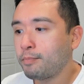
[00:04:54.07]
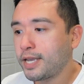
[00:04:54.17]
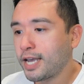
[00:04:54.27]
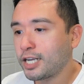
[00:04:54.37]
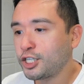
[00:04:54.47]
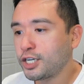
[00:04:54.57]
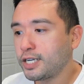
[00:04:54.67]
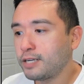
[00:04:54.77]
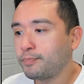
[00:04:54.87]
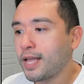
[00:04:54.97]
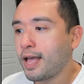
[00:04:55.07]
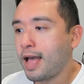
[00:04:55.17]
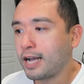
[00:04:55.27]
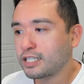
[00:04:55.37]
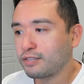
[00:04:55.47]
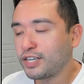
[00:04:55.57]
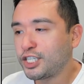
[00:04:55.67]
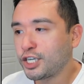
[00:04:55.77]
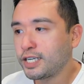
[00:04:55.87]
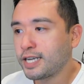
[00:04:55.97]
PNG,
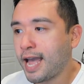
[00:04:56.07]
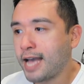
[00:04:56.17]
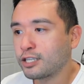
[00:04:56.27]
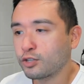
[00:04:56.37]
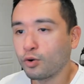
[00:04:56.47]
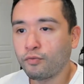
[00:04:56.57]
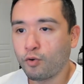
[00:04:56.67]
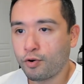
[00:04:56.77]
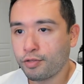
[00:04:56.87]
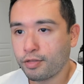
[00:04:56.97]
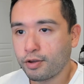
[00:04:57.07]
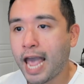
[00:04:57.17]
SVG, and so forth.